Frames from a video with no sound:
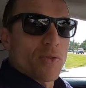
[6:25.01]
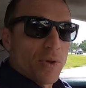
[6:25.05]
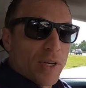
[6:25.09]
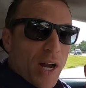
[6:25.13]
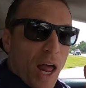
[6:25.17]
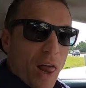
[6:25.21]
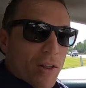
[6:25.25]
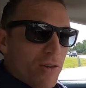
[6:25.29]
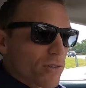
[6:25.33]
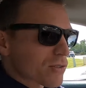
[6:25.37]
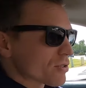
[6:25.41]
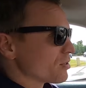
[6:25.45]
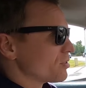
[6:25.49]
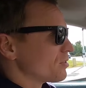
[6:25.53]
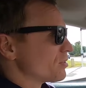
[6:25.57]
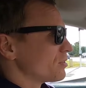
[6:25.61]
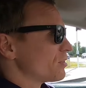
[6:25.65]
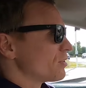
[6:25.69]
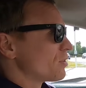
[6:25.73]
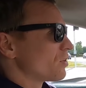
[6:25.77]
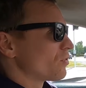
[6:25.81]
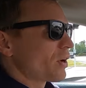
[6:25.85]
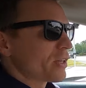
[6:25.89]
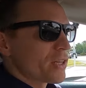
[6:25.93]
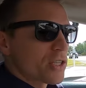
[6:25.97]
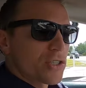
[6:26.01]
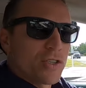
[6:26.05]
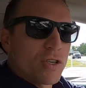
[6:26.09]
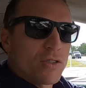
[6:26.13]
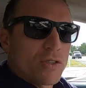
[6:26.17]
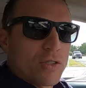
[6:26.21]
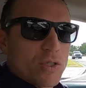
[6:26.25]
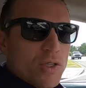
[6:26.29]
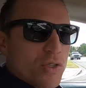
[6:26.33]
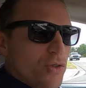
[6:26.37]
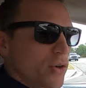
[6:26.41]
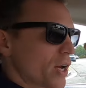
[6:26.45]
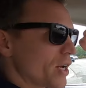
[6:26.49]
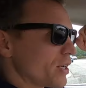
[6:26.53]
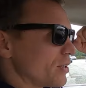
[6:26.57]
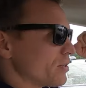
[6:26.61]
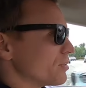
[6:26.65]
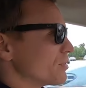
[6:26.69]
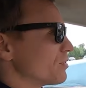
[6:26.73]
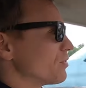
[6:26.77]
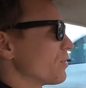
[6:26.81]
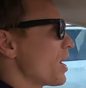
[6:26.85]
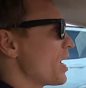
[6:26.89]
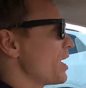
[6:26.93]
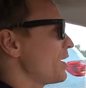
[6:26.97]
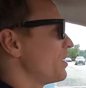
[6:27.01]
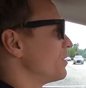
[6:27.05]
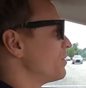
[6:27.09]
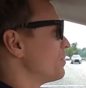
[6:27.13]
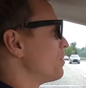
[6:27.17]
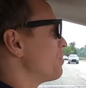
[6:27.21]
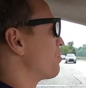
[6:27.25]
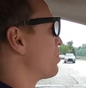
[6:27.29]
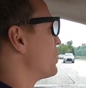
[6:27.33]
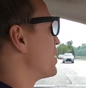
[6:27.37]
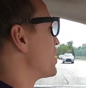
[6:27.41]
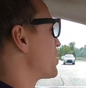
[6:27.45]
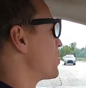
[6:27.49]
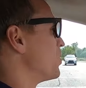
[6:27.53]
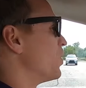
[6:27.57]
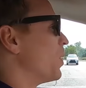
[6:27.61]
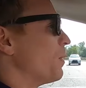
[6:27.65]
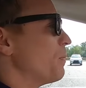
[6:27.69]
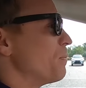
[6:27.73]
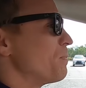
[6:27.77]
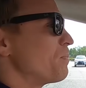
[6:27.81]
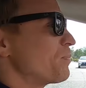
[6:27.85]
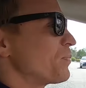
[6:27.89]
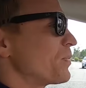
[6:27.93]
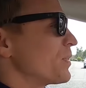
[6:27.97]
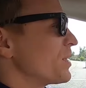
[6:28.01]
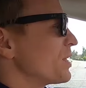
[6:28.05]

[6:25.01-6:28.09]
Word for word: three dollars, or the choo-choo train, right? Pretty cool.